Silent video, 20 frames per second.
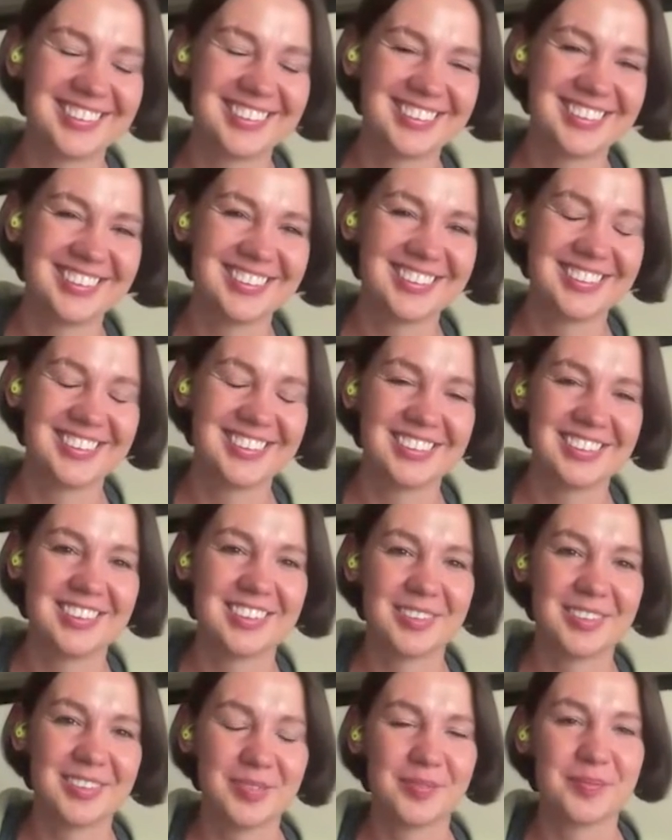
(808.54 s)

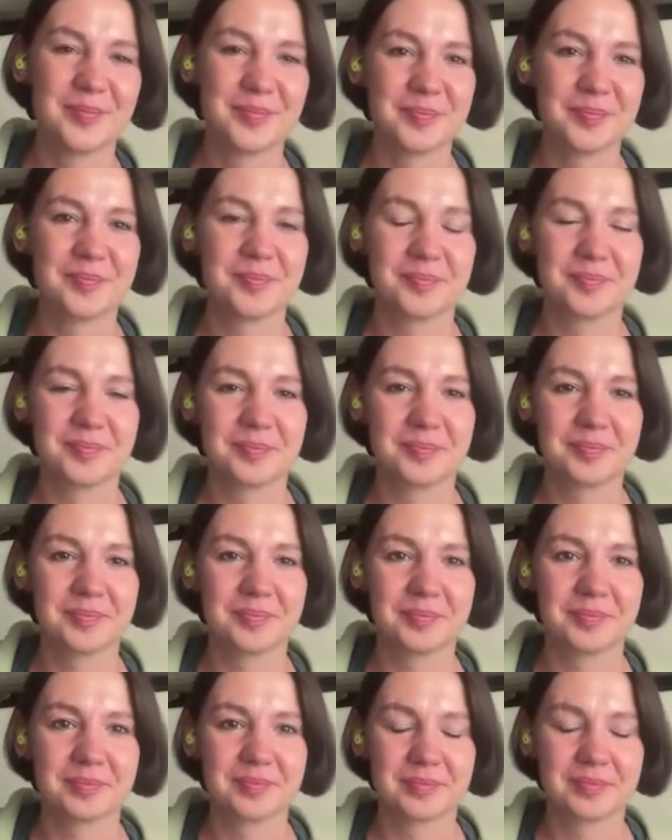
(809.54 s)

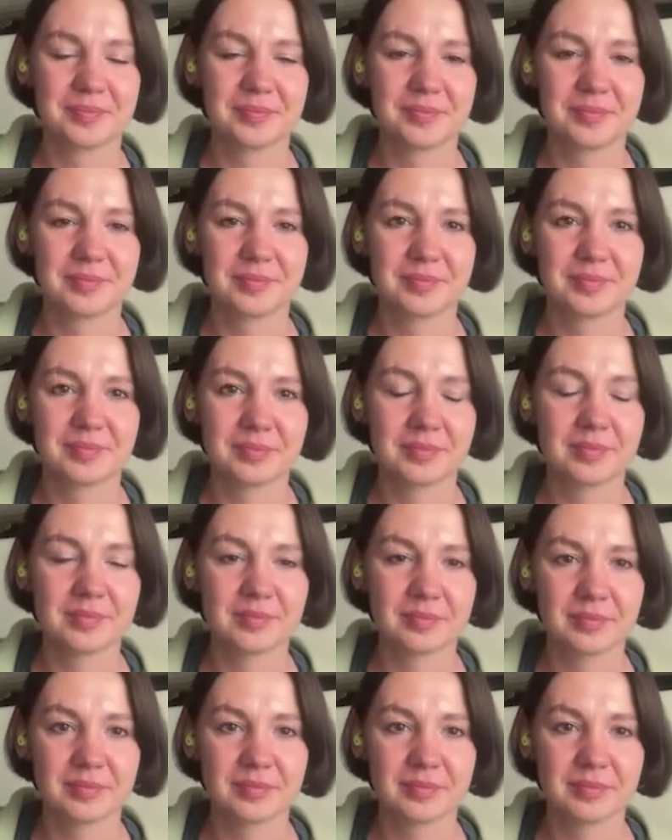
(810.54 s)
(not speaking)